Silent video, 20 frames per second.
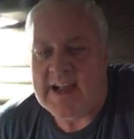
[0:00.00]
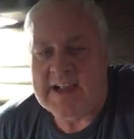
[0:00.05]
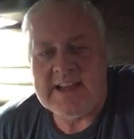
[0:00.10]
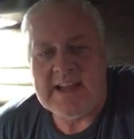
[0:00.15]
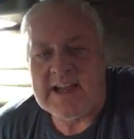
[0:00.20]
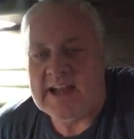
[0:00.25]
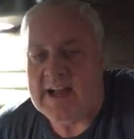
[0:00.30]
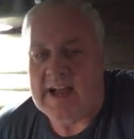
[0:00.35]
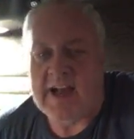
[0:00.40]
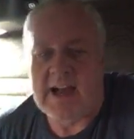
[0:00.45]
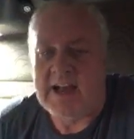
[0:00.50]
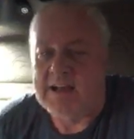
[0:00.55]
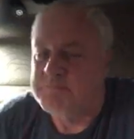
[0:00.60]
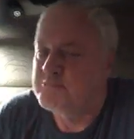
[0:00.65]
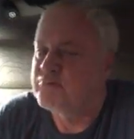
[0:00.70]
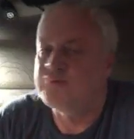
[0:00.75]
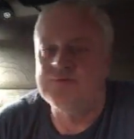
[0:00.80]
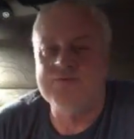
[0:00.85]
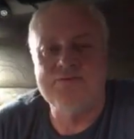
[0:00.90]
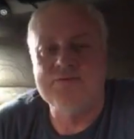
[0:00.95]
It says
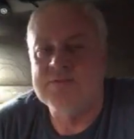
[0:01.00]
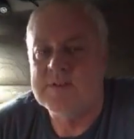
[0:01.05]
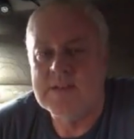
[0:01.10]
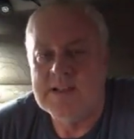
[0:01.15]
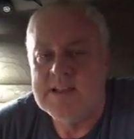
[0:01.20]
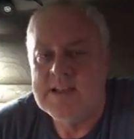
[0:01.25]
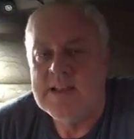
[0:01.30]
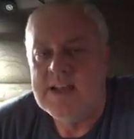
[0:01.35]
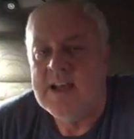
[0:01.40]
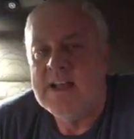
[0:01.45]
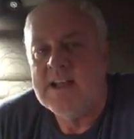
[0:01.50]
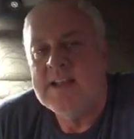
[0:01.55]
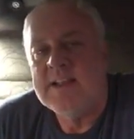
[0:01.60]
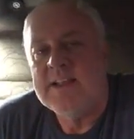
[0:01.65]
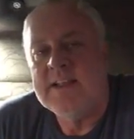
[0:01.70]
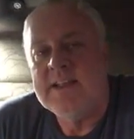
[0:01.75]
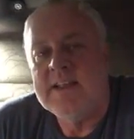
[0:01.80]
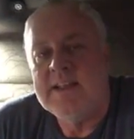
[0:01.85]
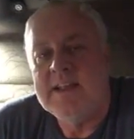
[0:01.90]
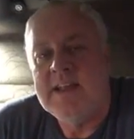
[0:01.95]
orientation is locked,
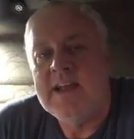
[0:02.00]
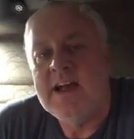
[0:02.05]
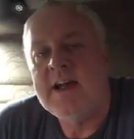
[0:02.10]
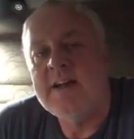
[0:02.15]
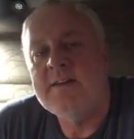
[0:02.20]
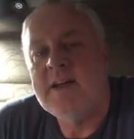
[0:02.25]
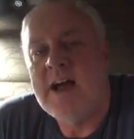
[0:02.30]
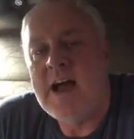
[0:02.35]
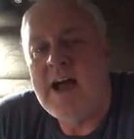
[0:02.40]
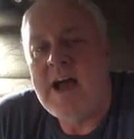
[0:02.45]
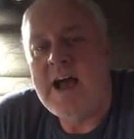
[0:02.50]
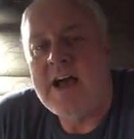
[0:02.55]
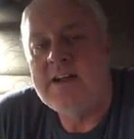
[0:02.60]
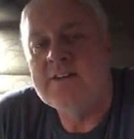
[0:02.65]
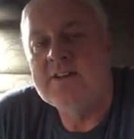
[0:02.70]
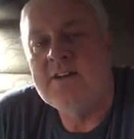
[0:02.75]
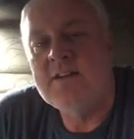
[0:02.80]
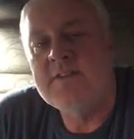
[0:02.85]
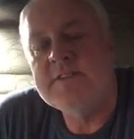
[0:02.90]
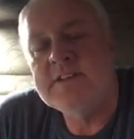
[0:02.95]
rotate
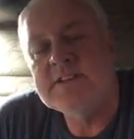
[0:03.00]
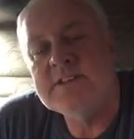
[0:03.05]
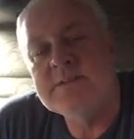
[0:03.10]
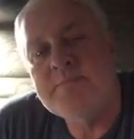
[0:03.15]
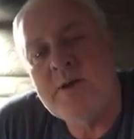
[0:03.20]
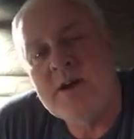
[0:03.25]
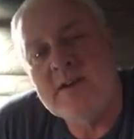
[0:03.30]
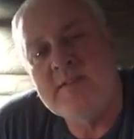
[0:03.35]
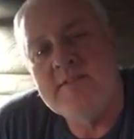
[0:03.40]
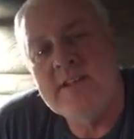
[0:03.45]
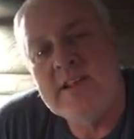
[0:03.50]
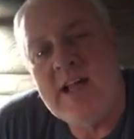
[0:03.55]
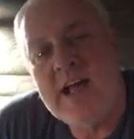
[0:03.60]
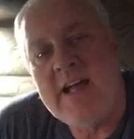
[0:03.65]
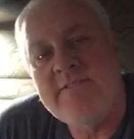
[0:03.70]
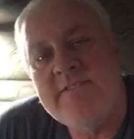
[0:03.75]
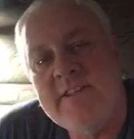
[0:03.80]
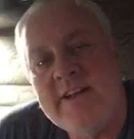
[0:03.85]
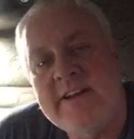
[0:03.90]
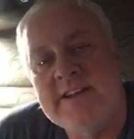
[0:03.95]
vice
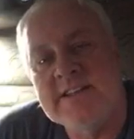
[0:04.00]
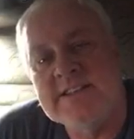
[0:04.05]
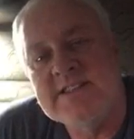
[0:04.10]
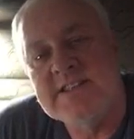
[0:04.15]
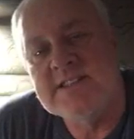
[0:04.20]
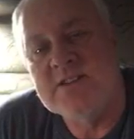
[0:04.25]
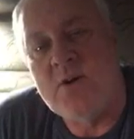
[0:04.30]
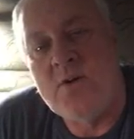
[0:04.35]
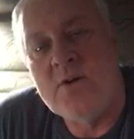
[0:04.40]
back.